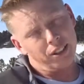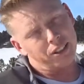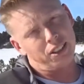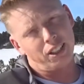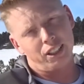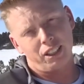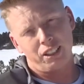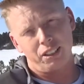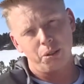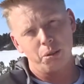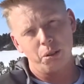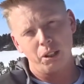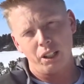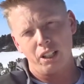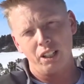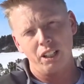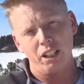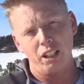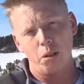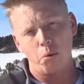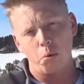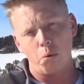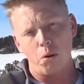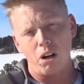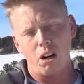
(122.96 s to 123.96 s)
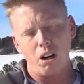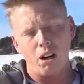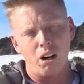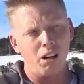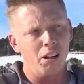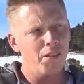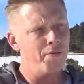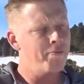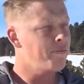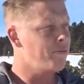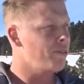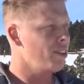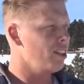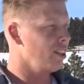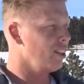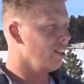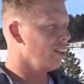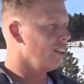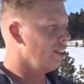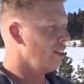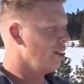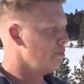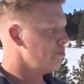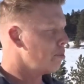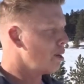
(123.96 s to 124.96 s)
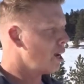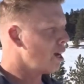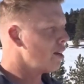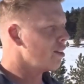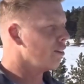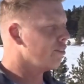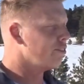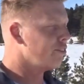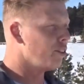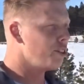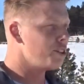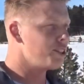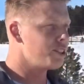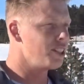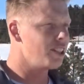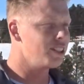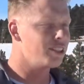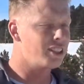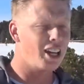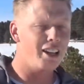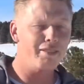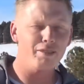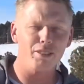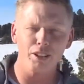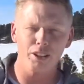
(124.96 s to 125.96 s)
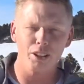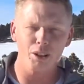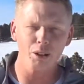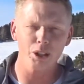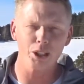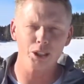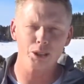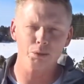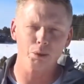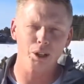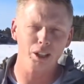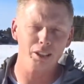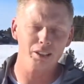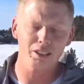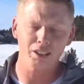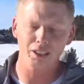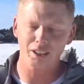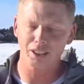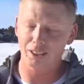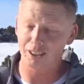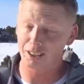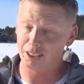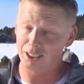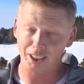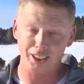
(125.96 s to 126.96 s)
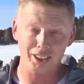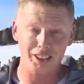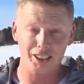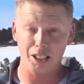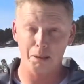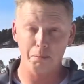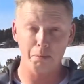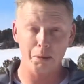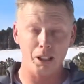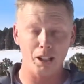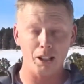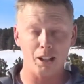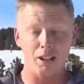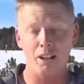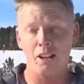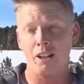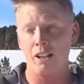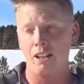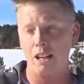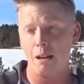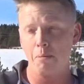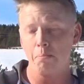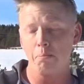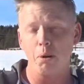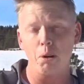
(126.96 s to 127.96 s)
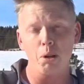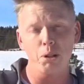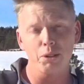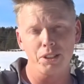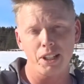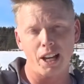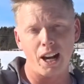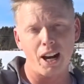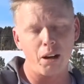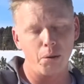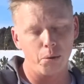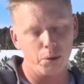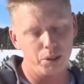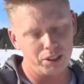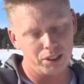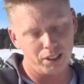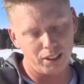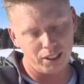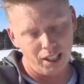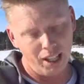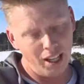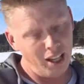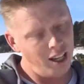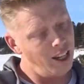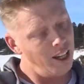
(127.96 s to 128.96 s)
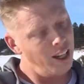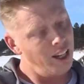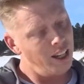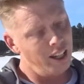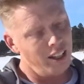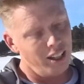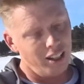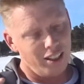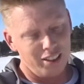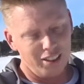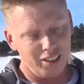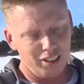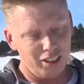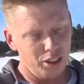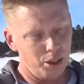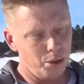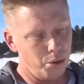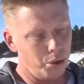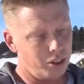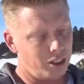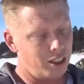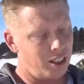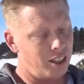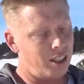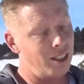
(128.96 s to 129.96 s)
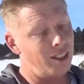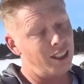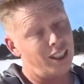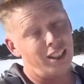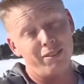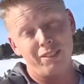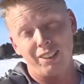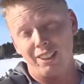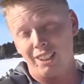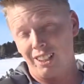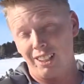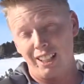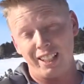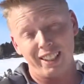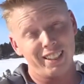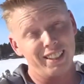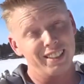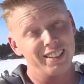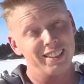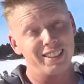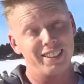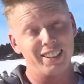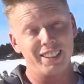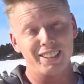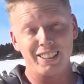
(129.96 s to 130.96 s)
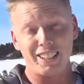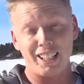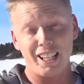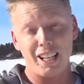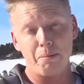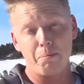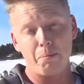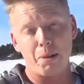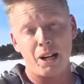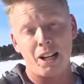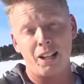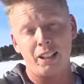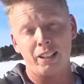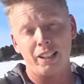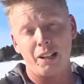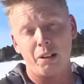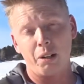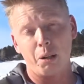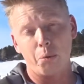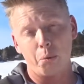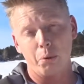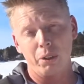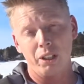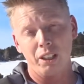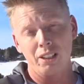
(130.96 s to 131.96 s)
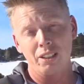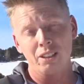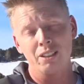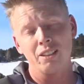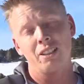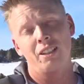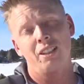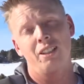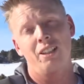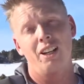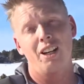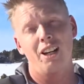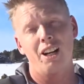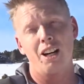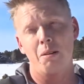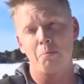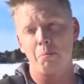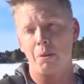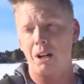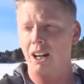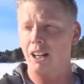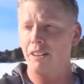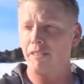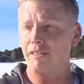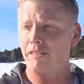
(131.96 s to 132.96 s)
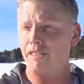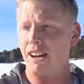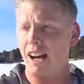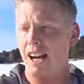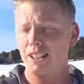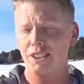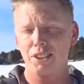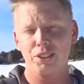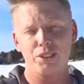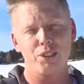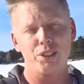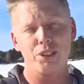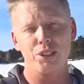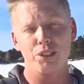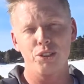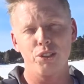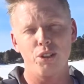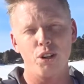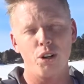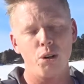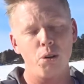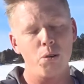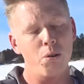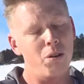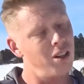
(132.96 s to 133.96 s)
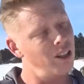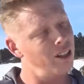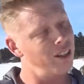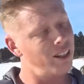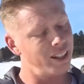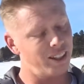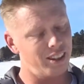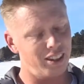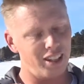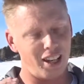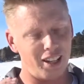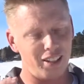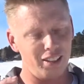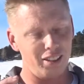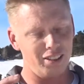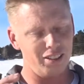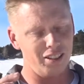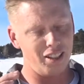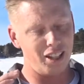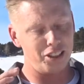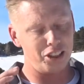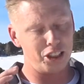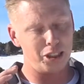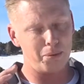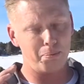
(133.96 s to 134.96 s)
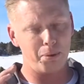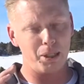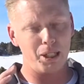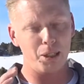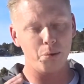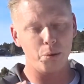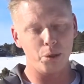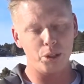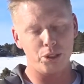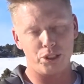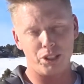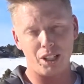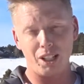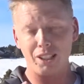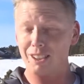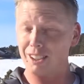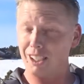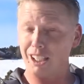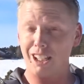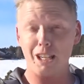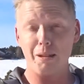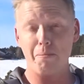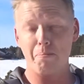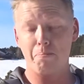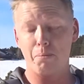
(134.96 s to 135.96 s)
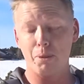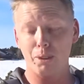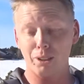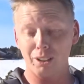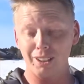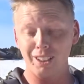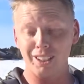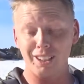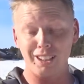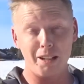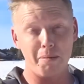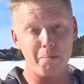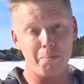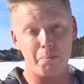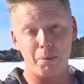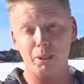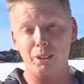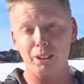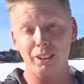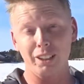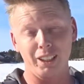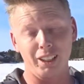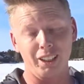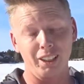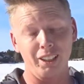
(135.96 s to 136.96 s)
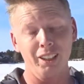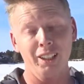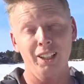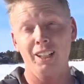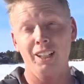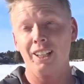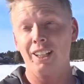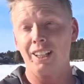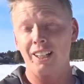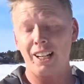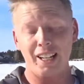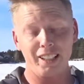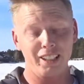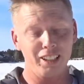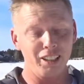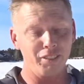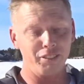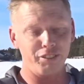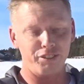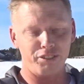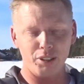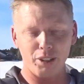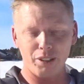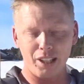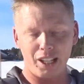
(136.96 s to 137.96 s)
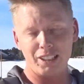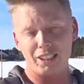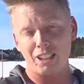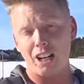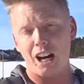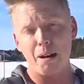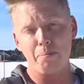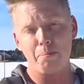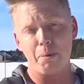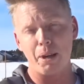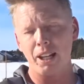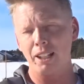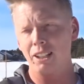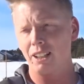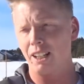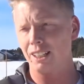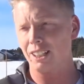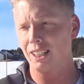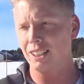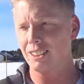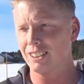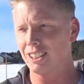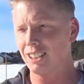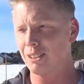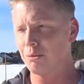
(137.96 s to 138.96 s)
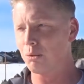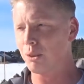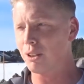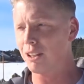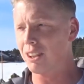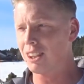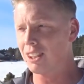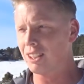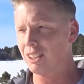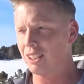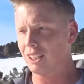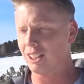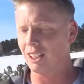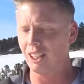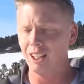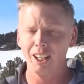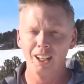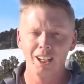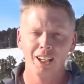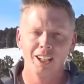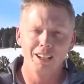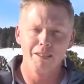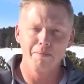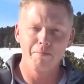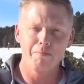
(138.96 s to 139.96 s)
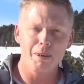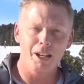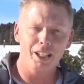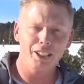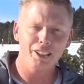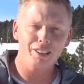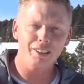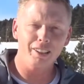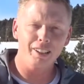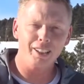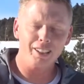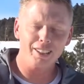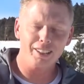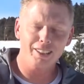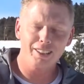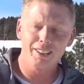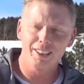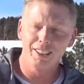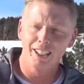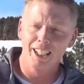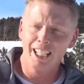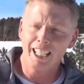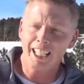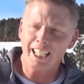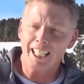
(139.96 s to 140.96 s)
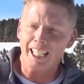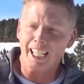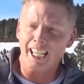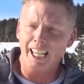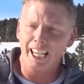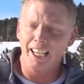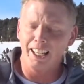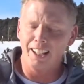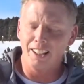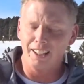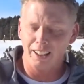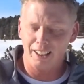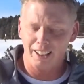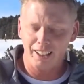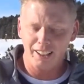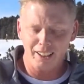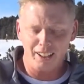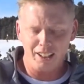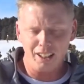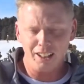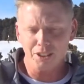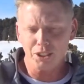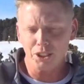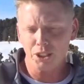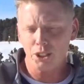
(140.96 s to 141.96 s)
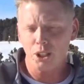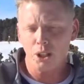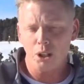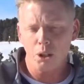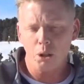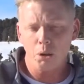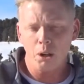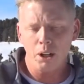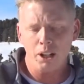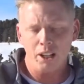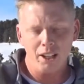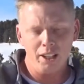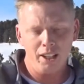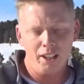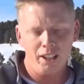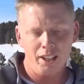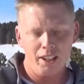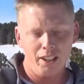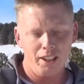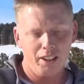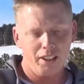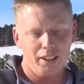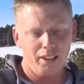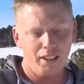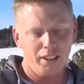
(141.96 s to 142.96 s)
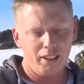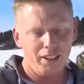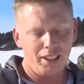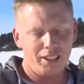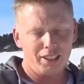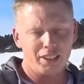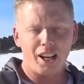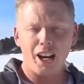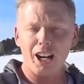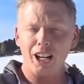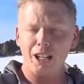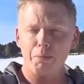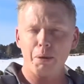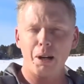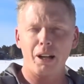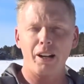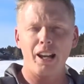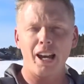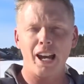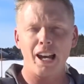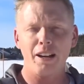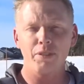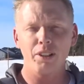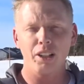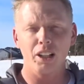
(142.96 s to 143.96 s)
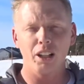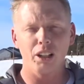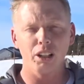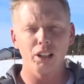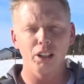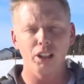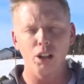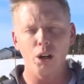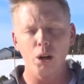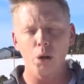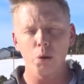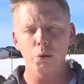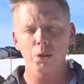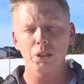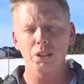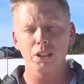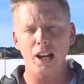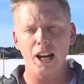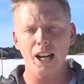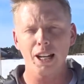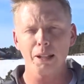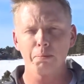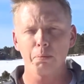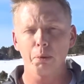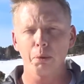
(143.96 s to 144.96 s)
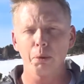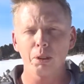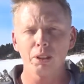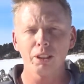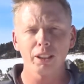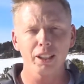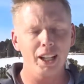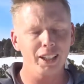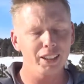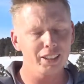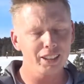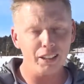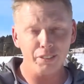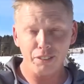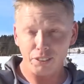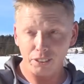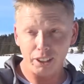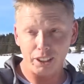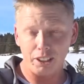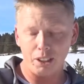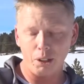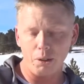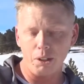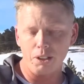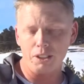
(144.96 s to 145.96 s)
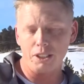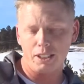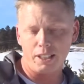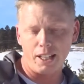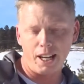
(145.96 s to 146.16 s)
It's like you were hitting a wall. Probably the first things I ever noticed when I took the 16-meter Impulse out was you would keep, even in like a 6 to 8 mile an hour wind on faster snow, like that speed would just keep building and building. And I didn't feel that top end like I did with the Matrix. And also, they talk about it having a low side pull, and I definitely noticed